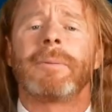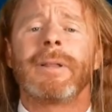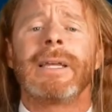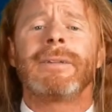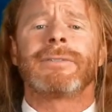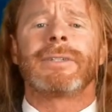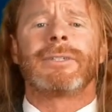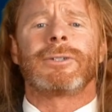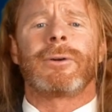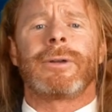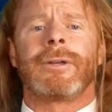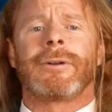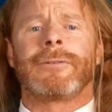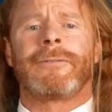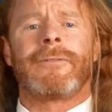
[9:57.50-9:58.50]
please enjoy
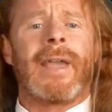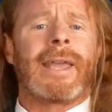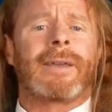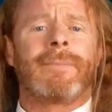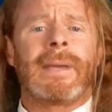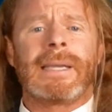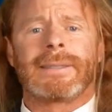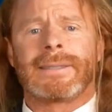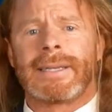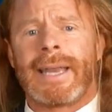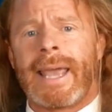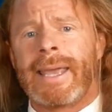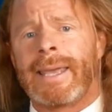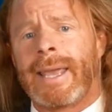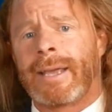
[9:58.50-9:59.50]
your fake meat
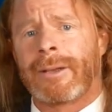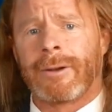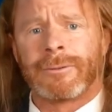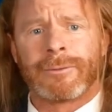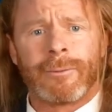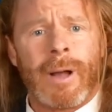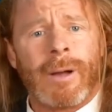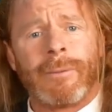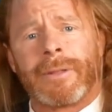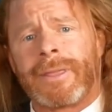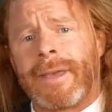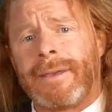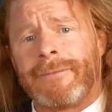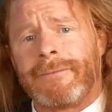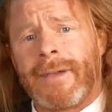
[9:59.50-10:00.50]
today. It goes well with
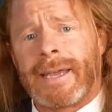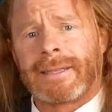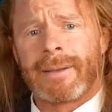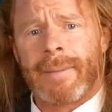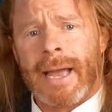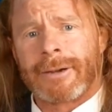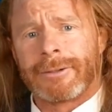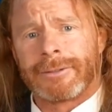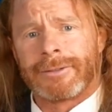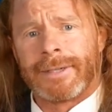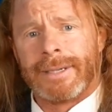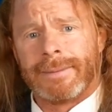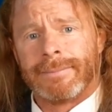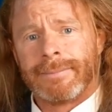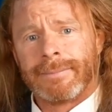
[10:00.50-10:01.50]
a fake
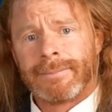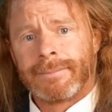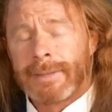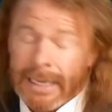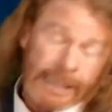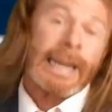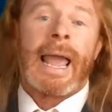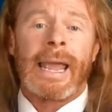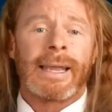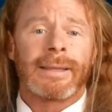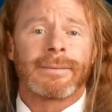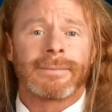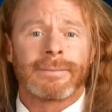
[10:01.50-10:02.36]
democracy. Good night.